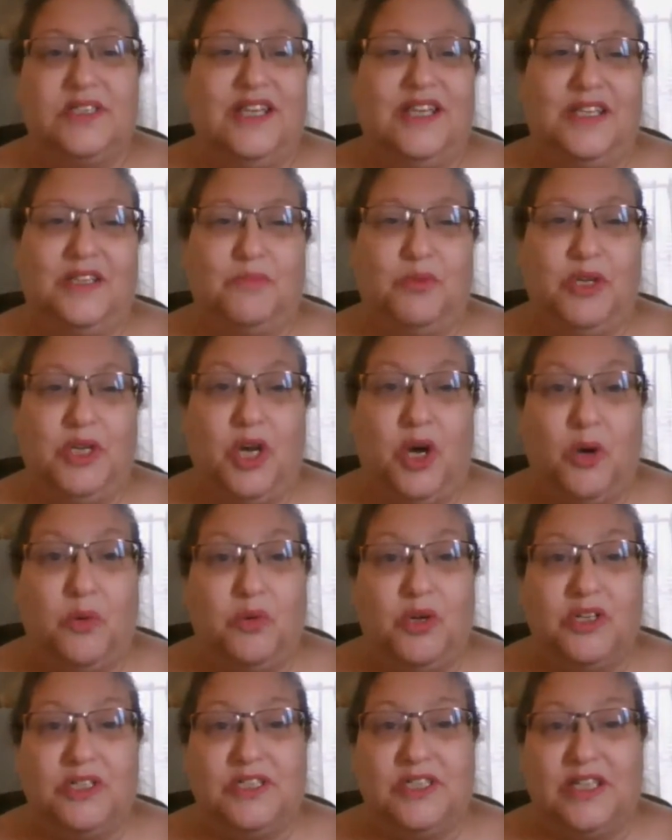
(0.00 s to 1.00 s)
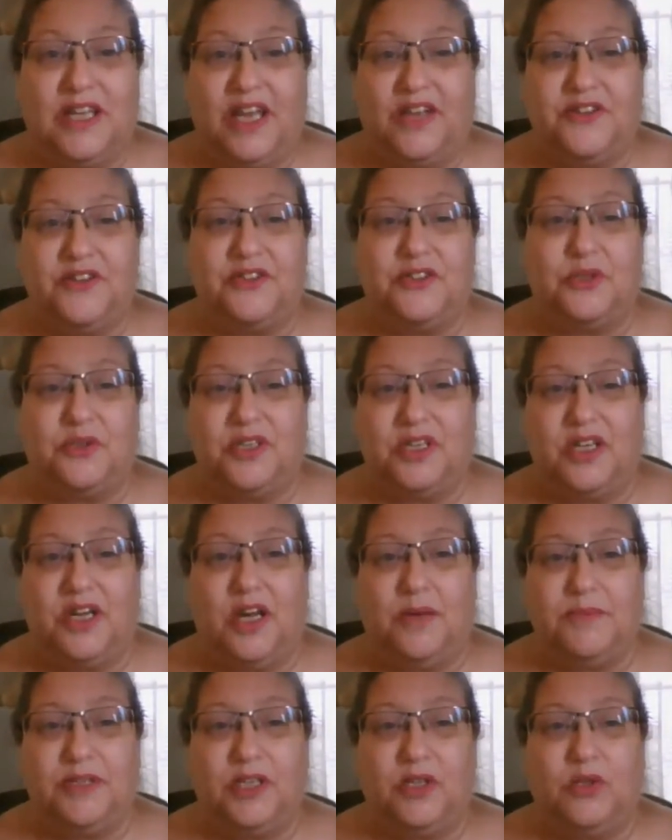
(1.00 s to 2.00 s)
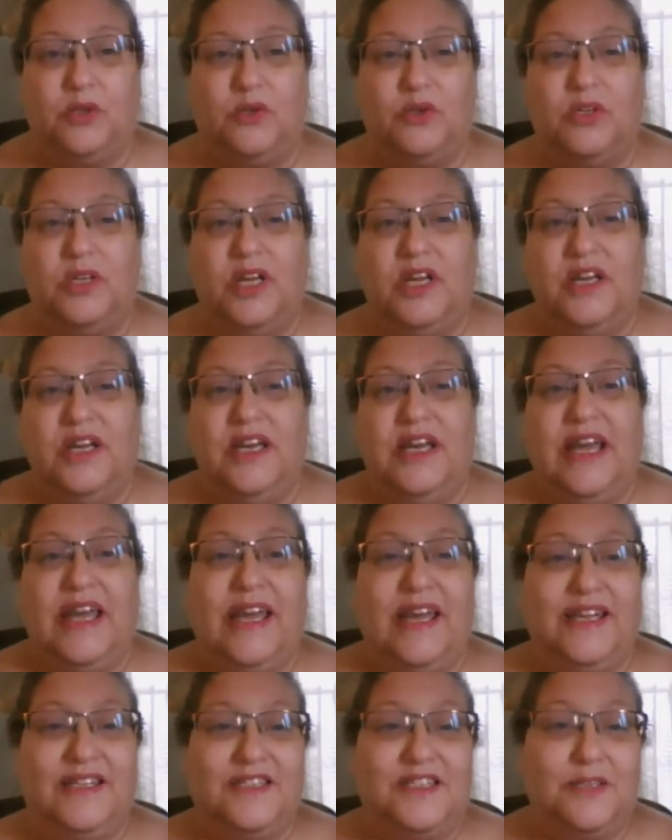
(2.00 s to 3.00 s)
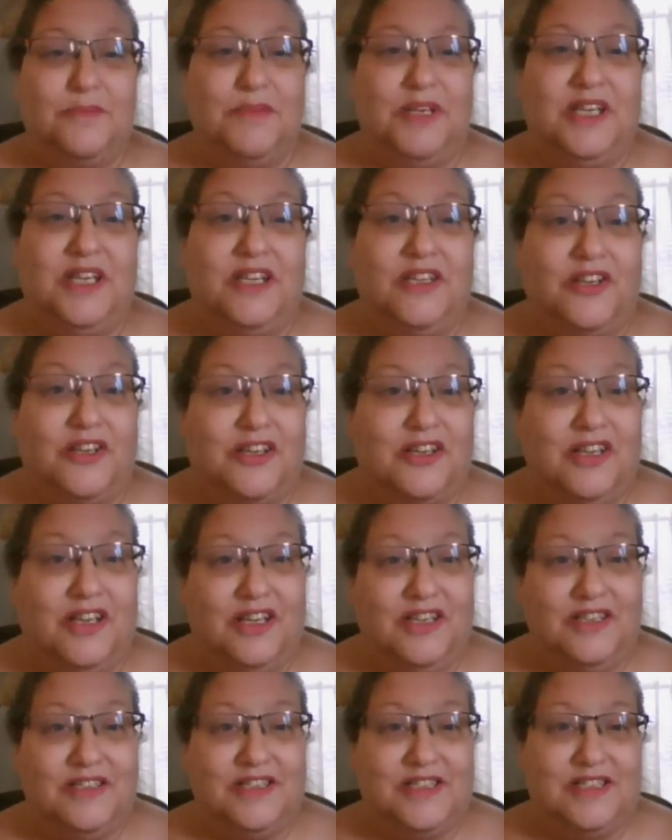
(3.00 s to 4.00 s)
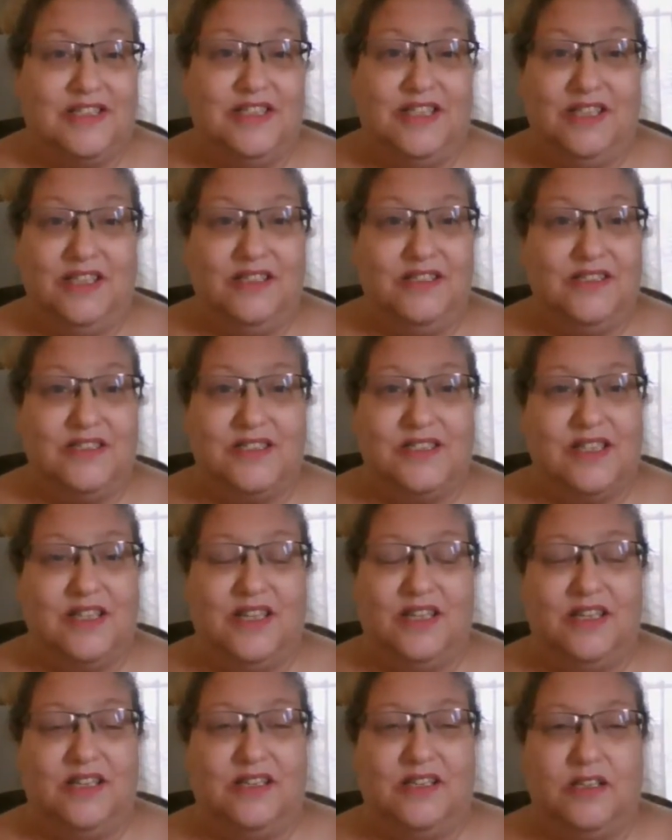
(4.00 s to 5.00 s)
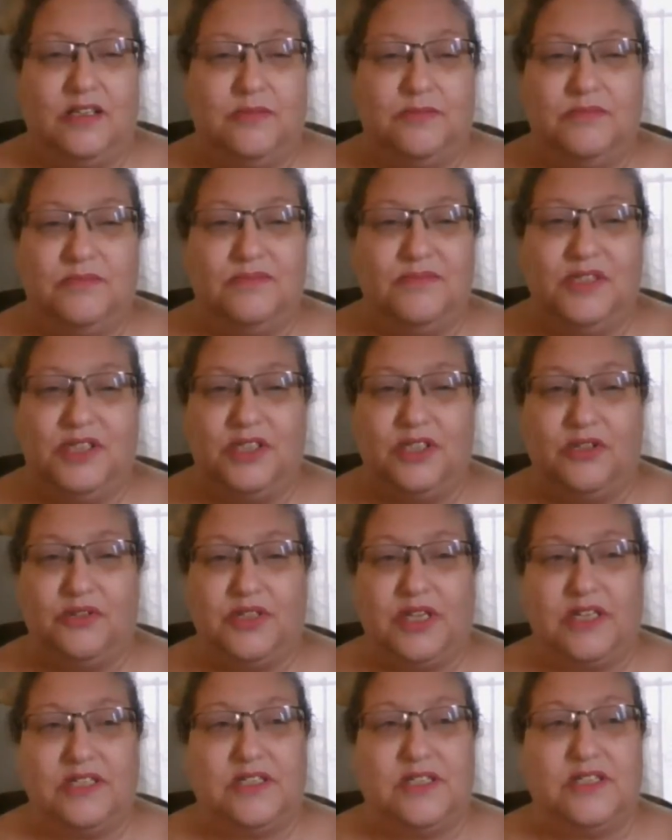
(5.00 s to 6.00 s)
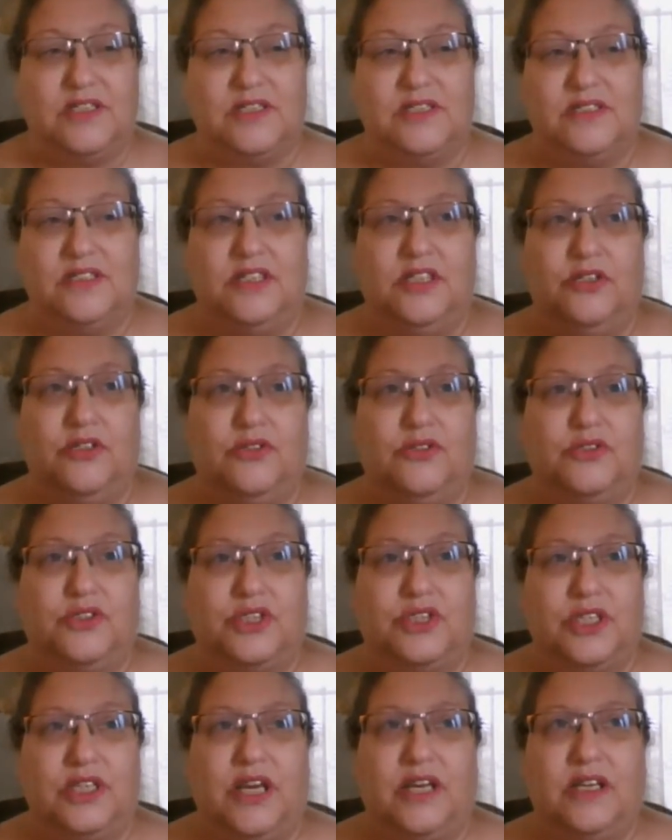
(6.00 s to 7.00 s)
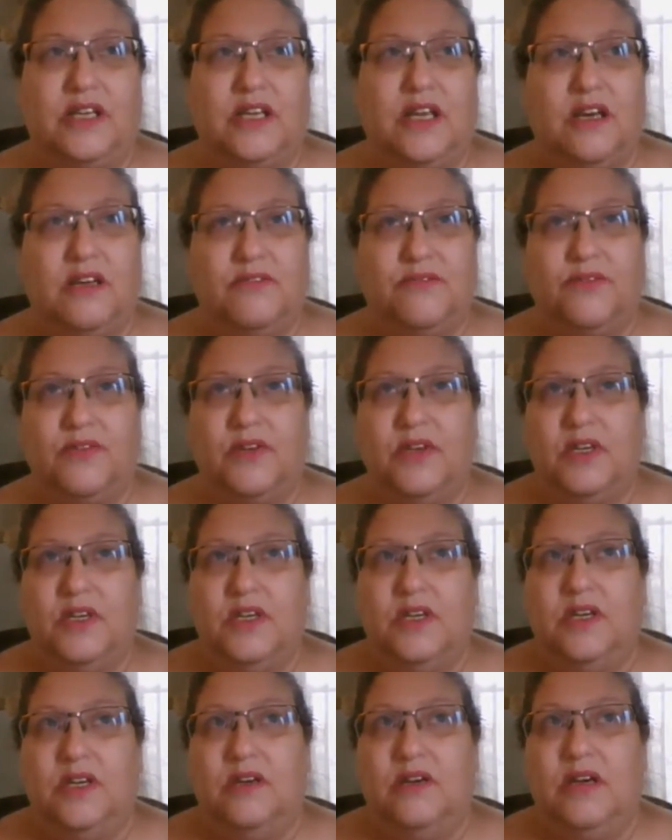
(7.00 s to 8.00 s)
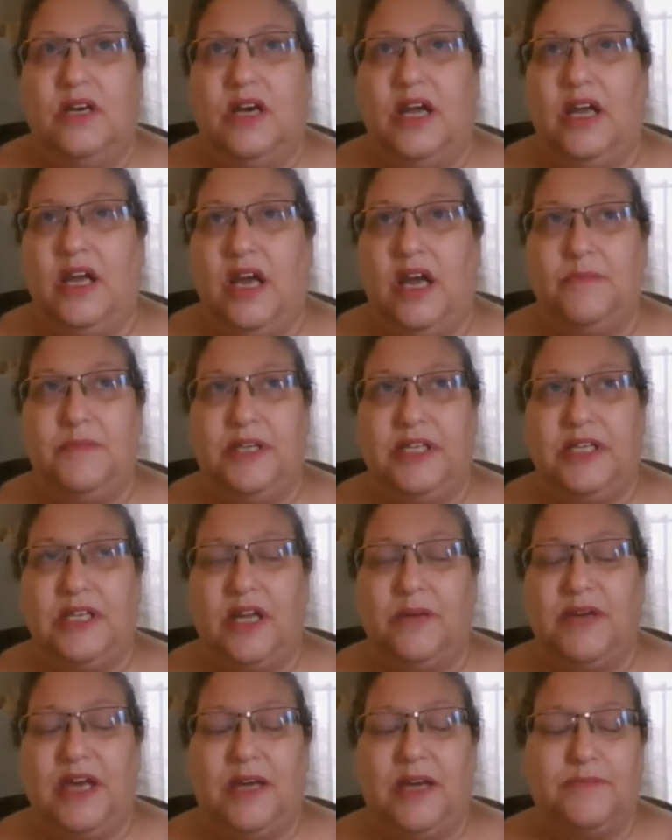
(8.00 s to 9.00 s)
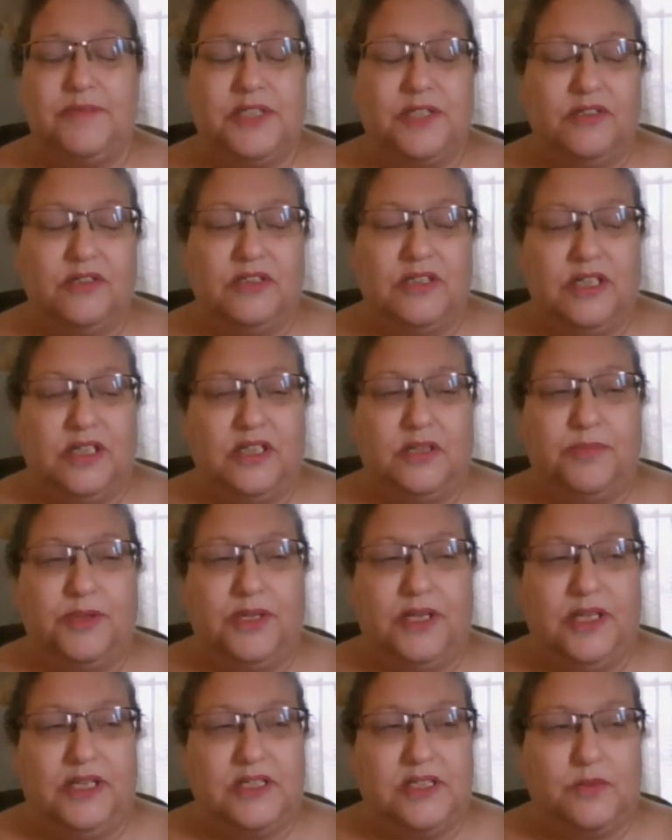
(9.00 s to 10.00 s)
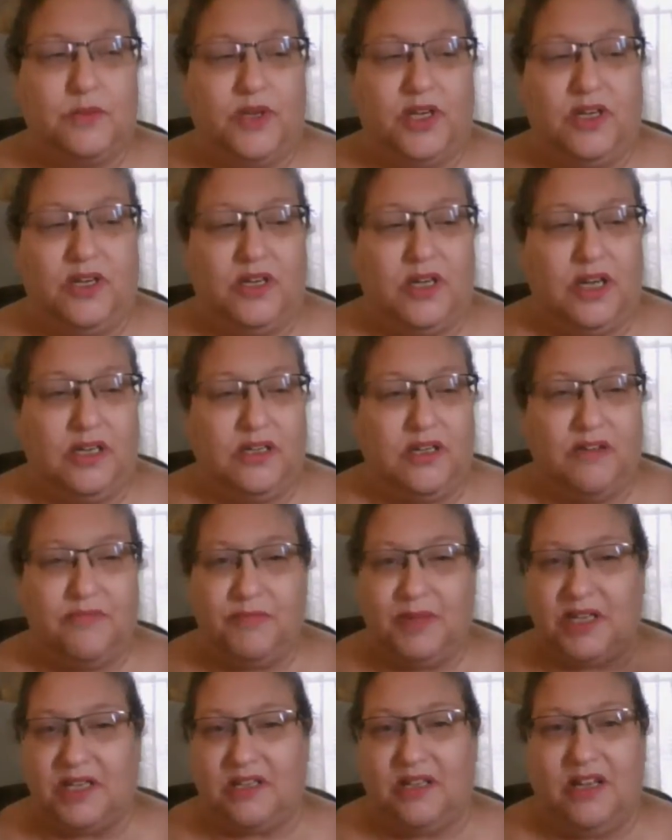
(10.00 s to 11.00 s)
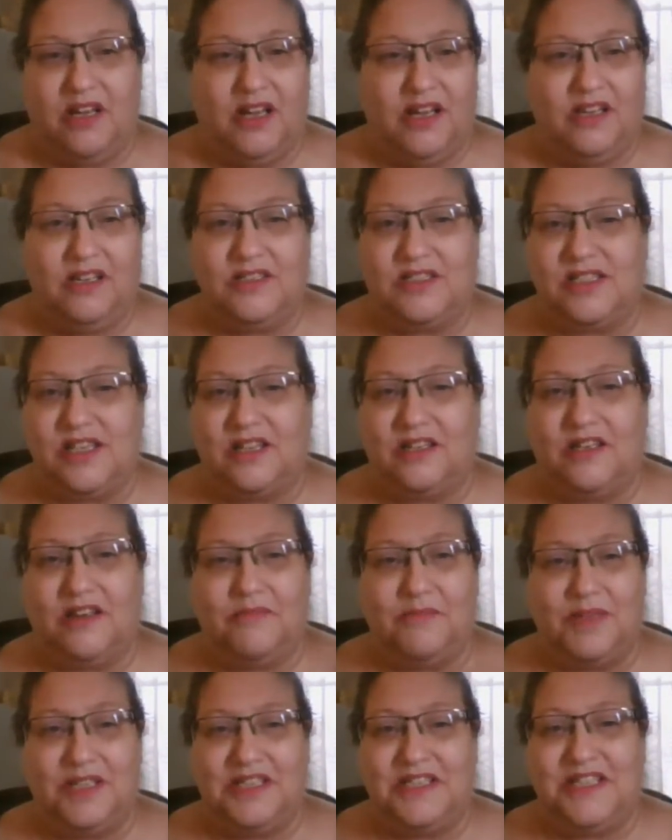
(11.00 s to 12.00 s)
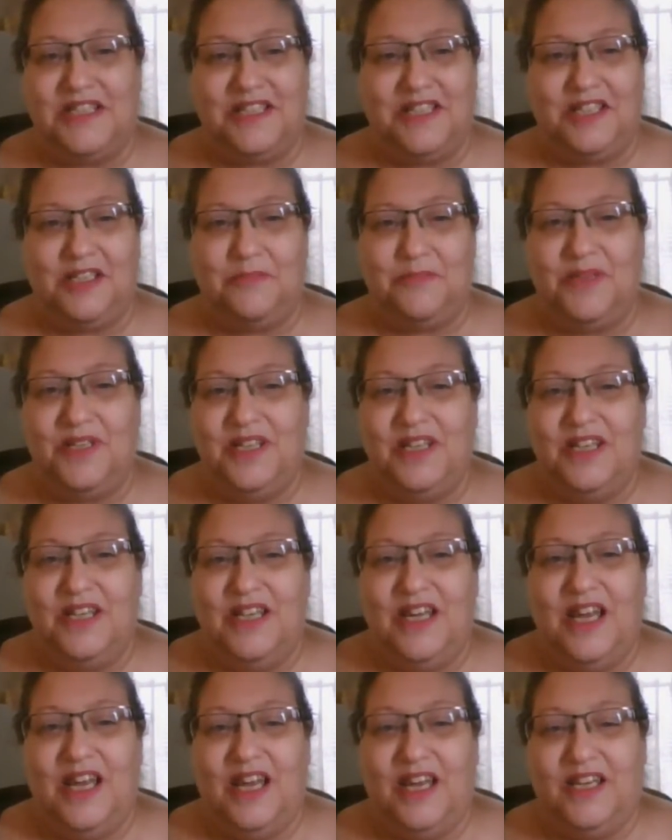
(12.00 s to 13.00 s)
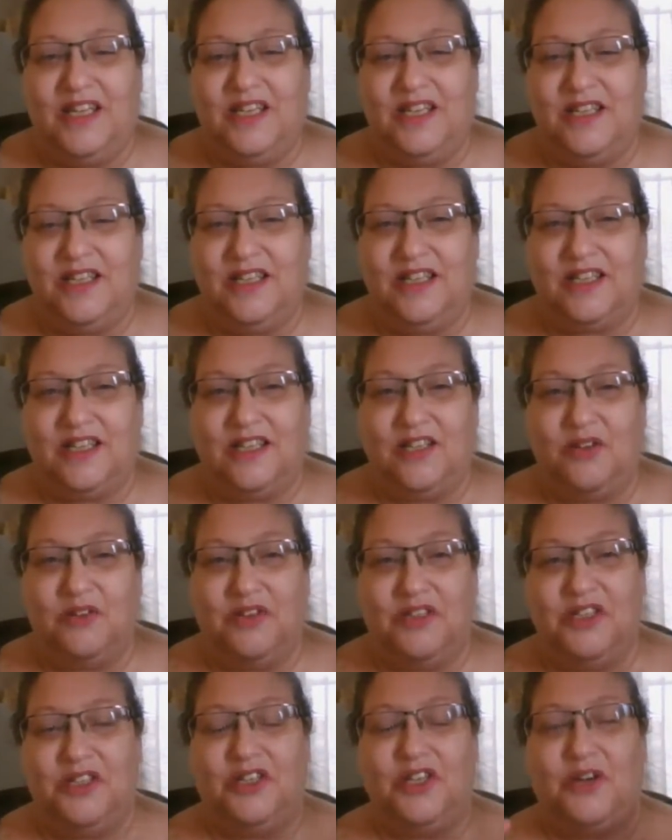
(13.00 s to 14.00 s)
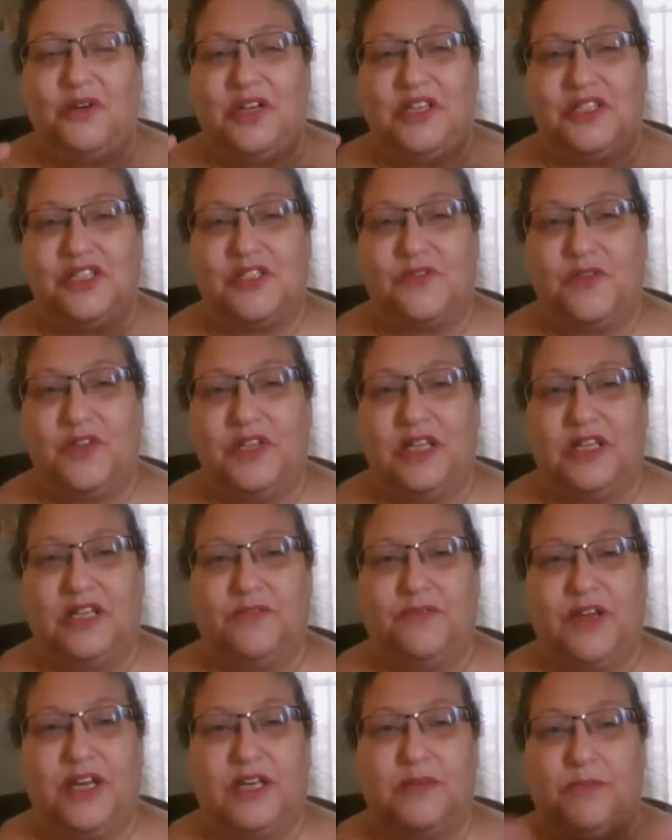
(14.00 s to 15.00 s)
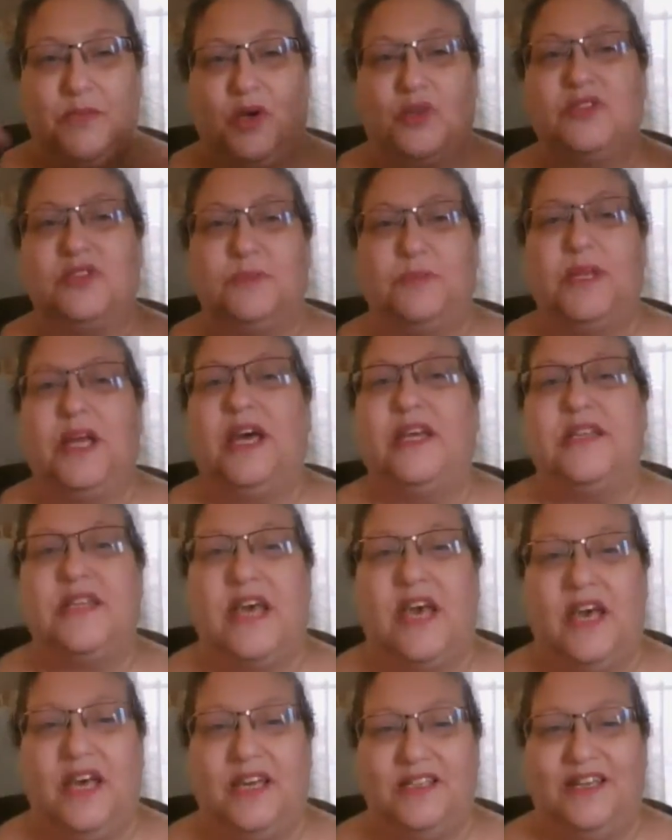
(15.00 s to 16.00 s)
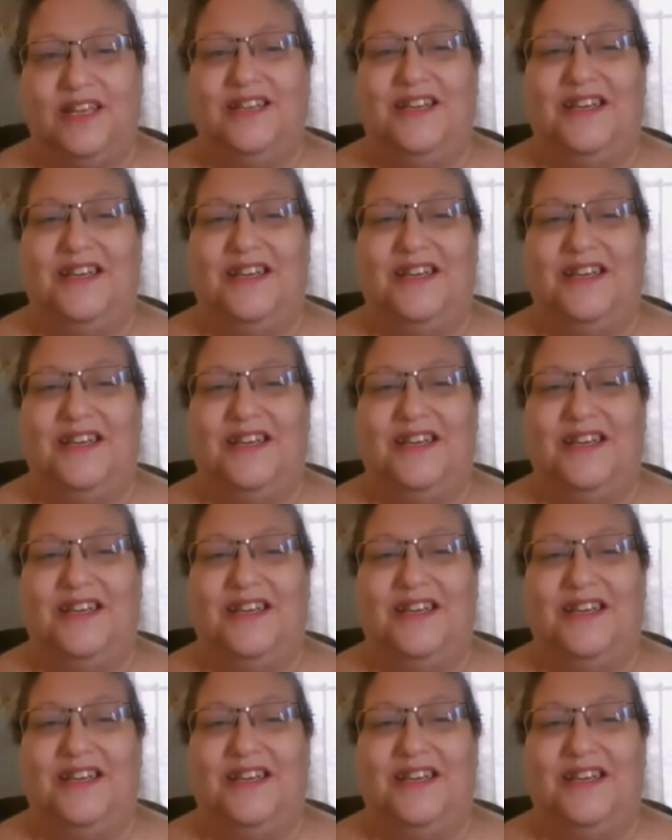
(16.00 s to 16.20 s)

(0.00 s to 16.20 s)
And we all work together toward a common goal and to meeting our clients' needs. And, that's huge. And I mean, I'm absolutely in a place where I love my clients, I love my team, and it can, I just feel like if I can multiply that,